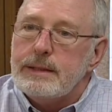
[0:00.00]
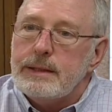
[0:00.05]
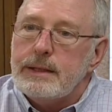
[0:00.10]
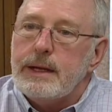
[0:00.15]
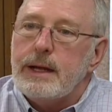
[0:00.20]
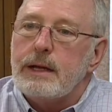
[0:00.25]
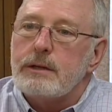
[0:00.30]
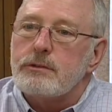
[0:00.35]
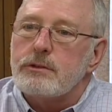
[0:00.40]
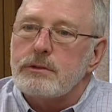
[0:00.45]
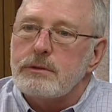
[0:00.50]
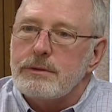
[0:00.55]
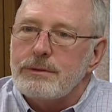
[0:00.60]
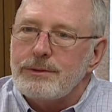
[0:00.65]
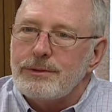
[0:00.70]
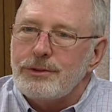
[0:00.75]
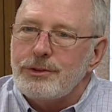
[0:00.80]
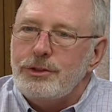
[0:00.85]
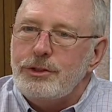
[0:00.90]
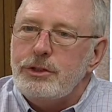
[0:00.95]
It has a
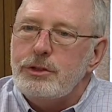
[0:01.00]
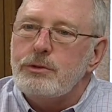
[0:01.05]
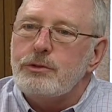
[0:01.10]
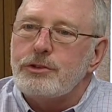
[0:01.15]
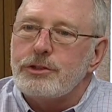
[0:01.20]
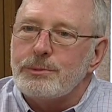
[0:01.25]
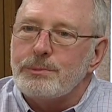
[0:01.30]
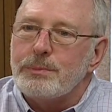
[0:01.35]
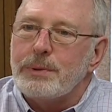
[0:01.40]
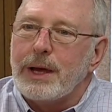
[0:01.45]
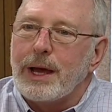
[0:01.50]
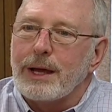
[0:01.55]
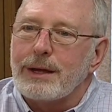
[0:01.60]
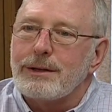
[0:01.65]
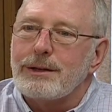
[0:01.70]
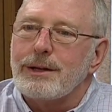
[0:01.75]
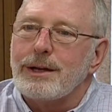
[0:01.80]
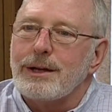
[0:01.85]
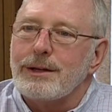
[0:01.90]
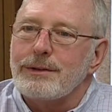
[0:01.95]
huge
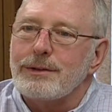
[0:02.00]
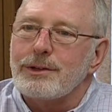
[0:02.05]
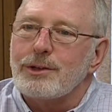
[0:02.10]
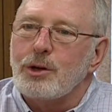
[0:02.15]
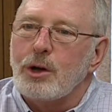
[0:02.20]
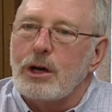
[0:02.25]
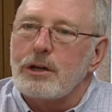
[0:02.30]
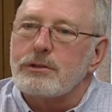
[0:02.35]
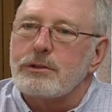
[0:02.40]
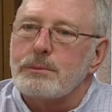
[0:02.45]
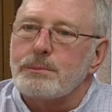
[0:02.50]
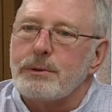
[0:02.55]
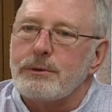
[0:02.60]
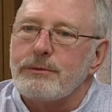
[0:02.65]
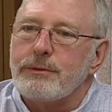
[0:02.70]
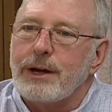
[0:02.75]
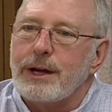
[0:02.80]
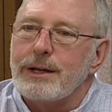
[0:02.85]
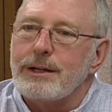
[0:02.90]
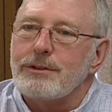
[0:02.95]
impact on the cost of
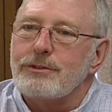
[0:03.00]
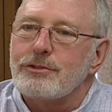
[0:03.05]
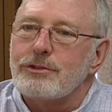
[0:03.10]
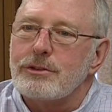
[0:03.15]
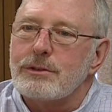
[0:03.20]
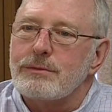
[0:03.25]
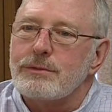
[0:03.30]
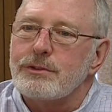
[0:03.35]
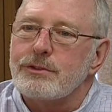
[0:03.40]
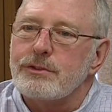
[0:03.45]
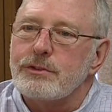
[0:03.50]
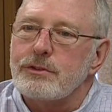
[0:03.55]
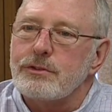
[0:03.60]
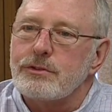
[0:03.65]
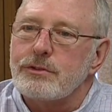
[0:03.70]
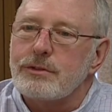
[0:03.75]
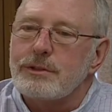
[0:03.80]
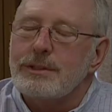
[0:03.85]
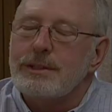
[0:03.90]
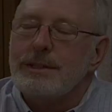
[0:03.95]
providing
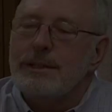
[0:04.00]
services.